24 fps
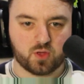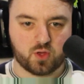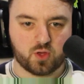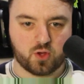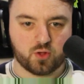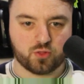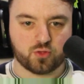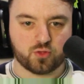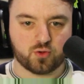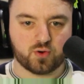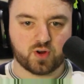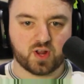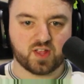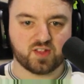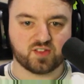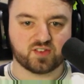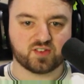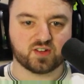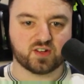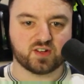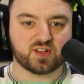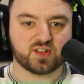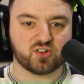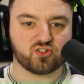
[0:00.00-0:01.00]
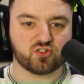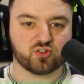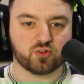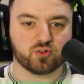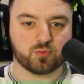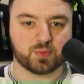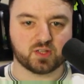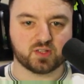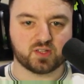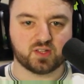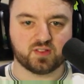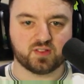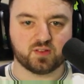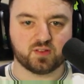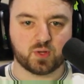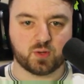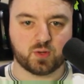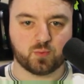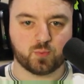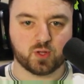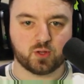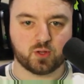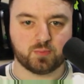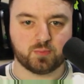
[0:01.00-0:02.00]
There is an additional building that we
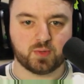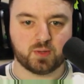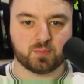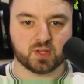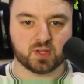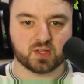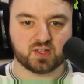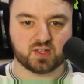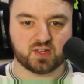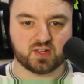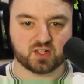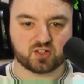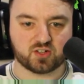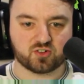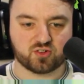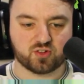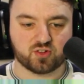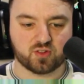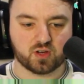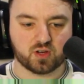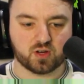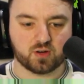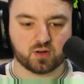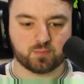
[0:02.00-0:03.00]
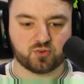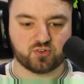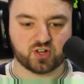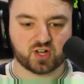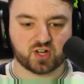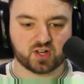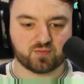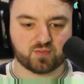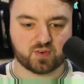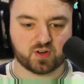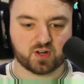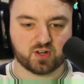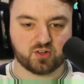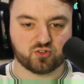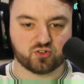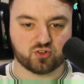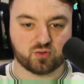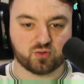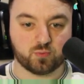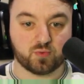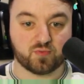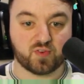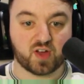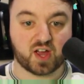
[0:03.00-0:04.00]
will be building next to the lumberjack very
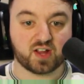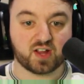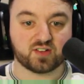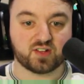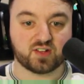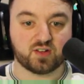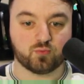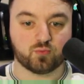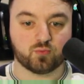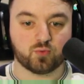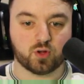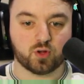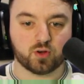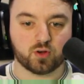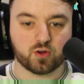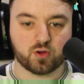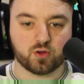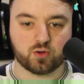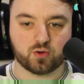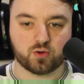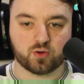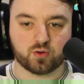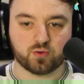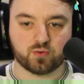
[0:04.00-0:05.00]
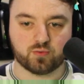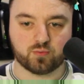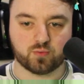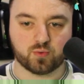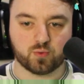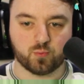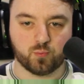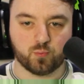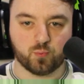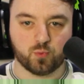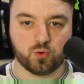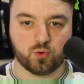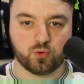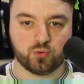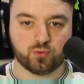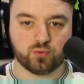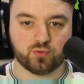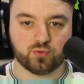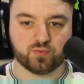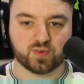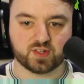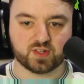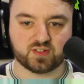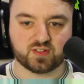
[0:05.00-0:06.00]
soon. We've actually run out of wood.
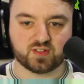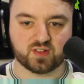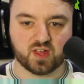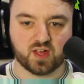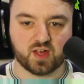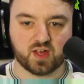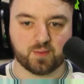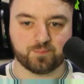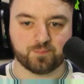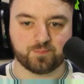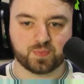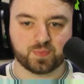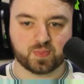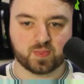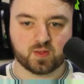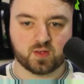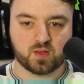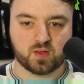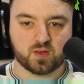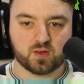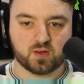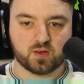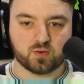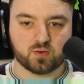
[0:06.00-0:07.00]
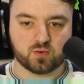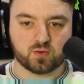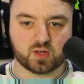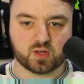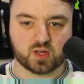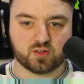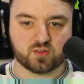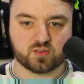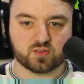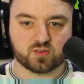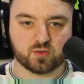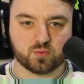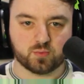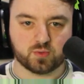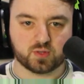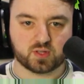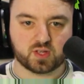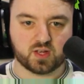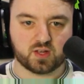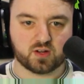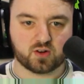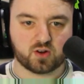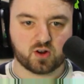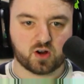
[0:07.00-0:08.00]
Fancy that. Okay, so we'll
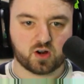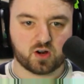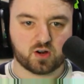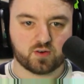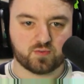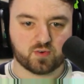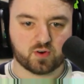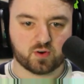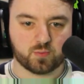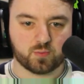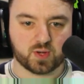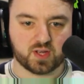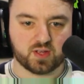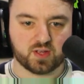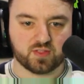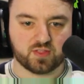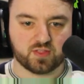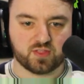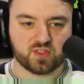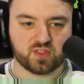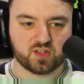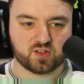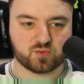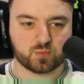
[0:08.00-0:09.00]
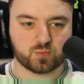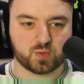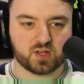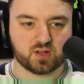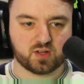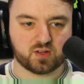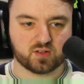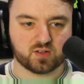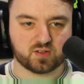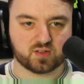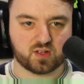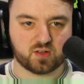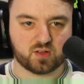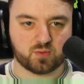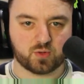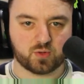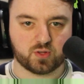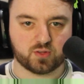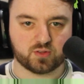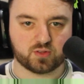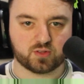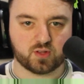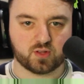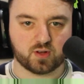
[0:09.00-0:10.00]
kind of carve our way this way because I
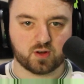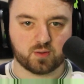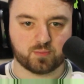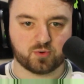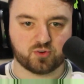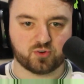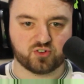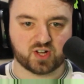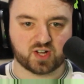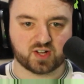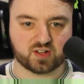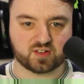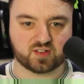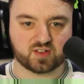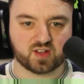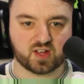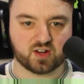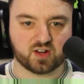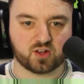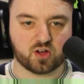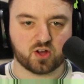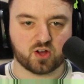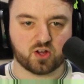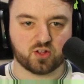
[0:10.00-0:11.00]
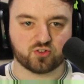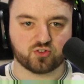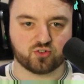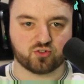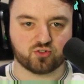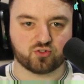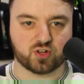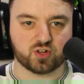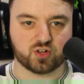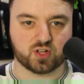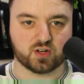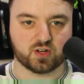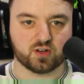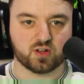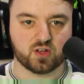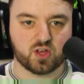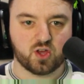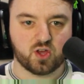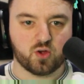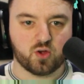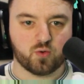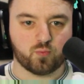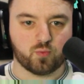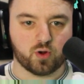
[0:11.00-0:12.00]
want the lumberjacks kind of concentrated
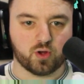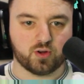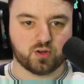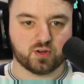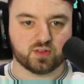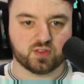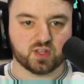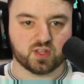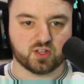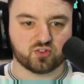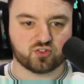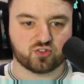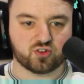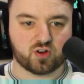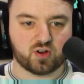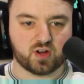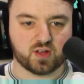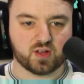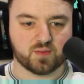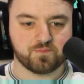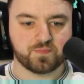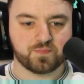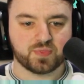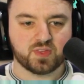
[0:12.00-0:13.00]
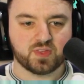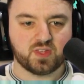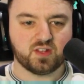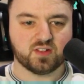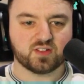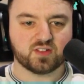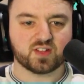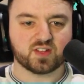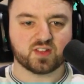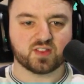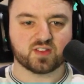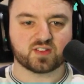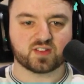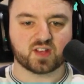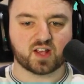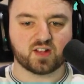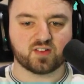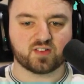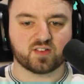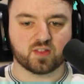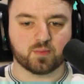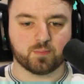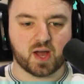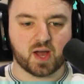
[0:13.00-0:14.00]
around this area. You can see the size
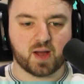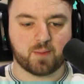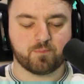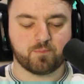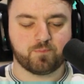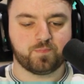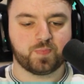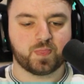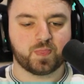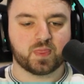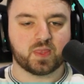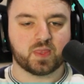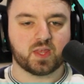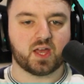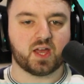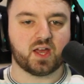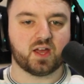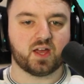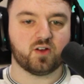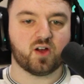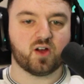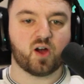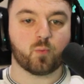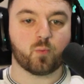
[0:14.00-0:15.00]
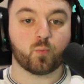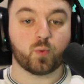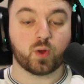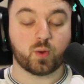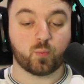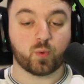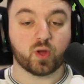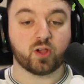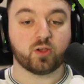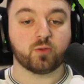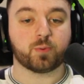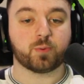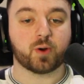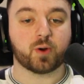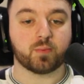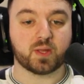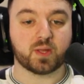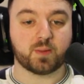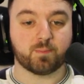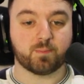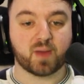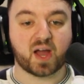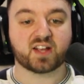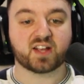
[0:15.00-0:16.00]
of the map. Uh, uh, we will probably
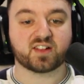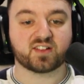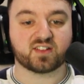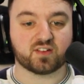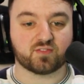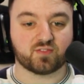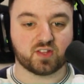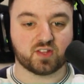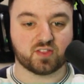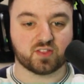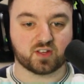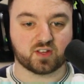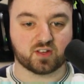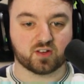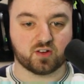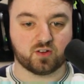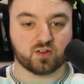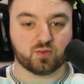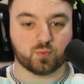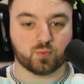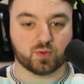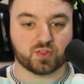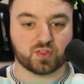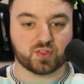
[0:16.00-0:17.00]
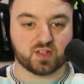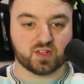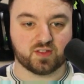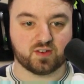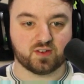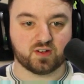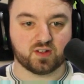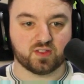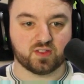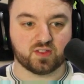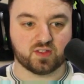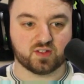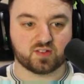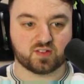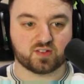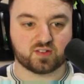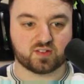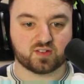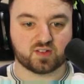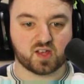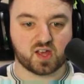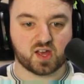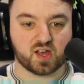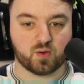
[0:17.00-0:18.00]
max everything out within
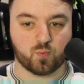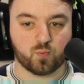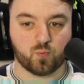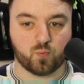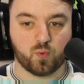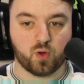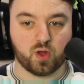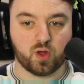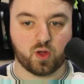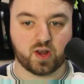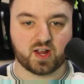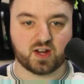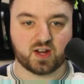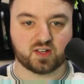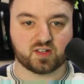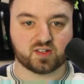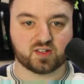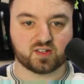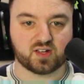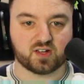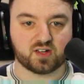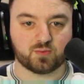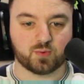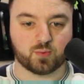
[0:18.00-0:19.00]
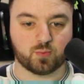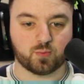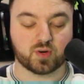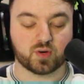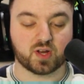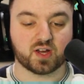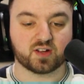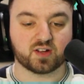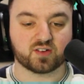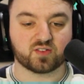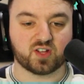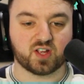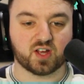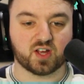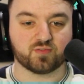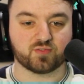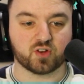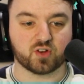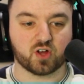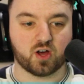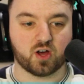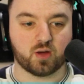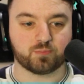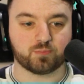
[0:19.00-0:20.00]
this uh, one island here. We won't actually have to
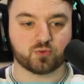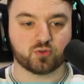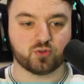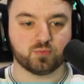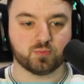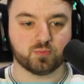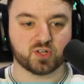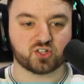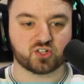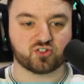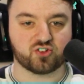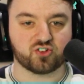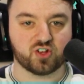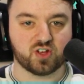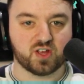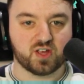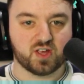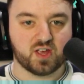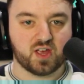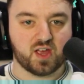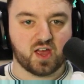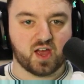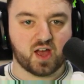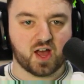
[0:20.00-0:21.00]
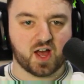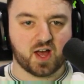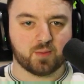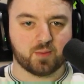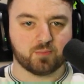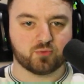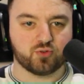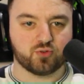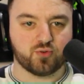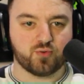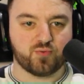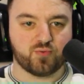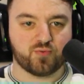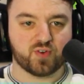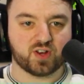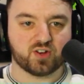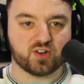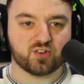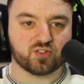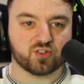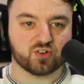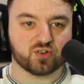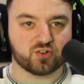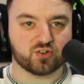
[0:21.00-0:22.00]
hop too much um, to
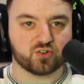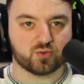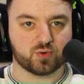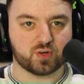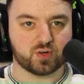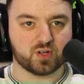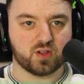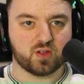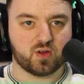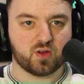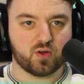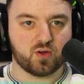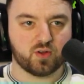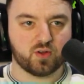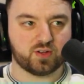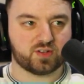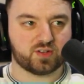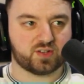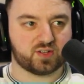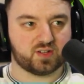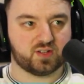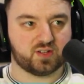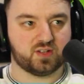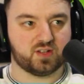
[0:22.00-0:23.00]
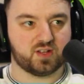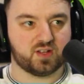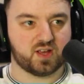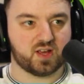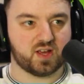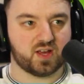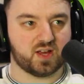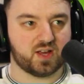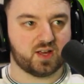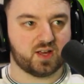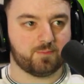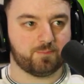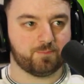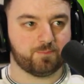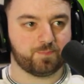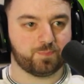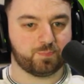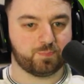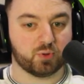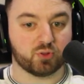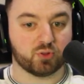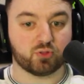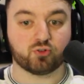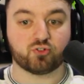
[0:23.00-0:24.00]
finish the tutorial on it. Um,
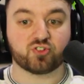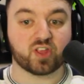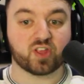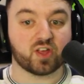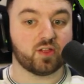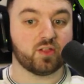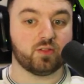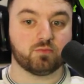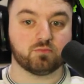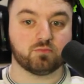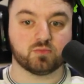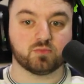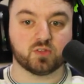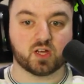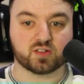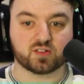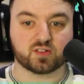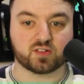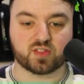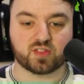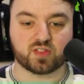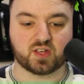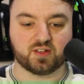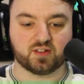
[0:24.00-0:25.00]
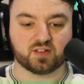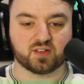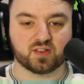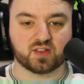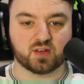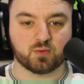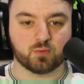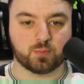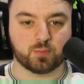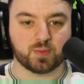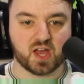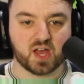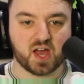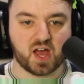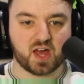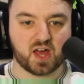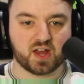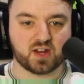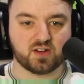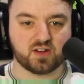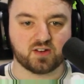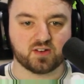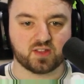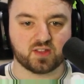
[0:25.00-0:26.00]
but there's still lots of things that they will be
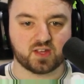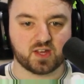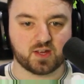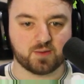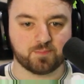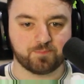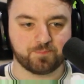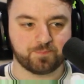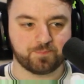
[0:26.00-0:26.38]
adding to the game.